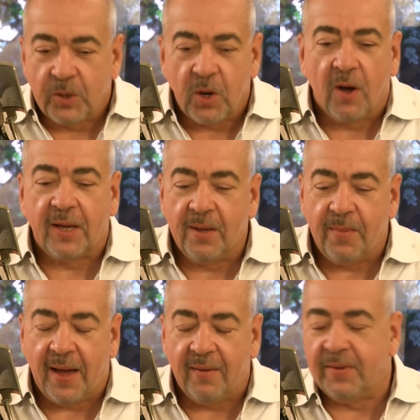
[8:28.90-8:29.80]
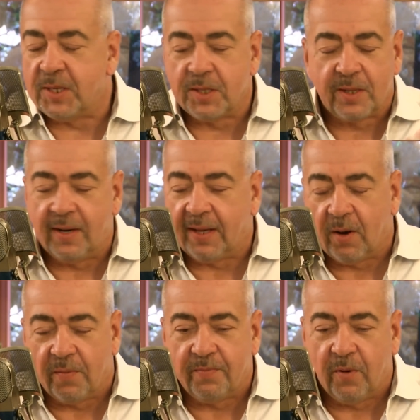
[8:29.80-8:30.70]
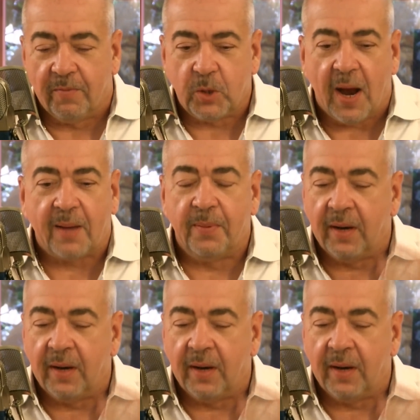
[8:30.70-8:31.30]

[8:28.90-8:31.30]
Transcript: talking about, and this is going to get off track,